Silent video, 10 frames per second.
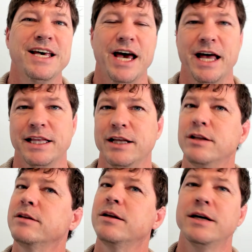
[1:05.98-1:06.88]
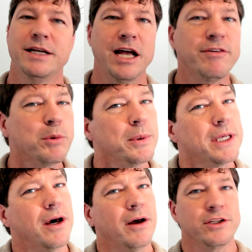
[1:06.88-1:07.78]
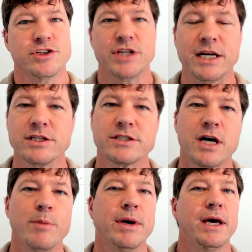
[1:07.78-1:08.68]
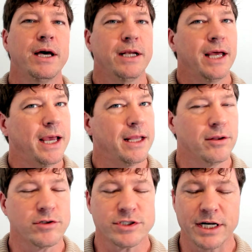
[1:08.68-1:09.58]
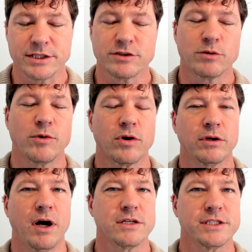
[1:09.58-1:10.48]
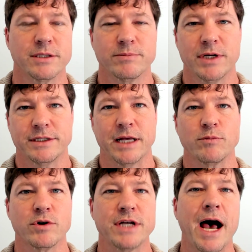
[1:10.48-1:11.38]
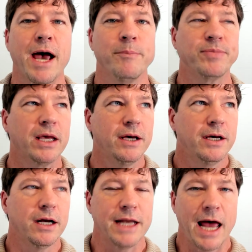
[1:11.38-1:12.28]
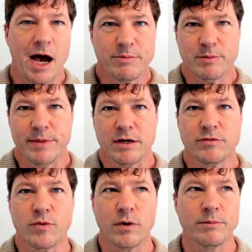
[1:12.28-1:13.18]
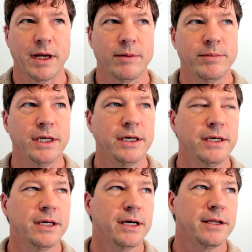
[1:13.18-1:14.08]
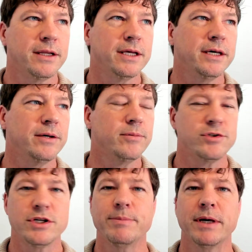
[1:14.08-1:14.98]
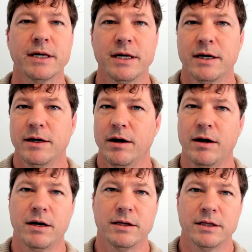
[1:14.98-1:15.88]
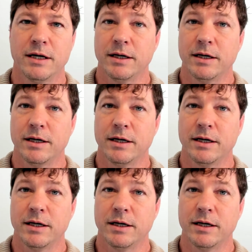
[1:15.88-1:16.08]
And then inevitably all these changes come in and those changes are more costly and take more time. An apt metaphor might be the shipping on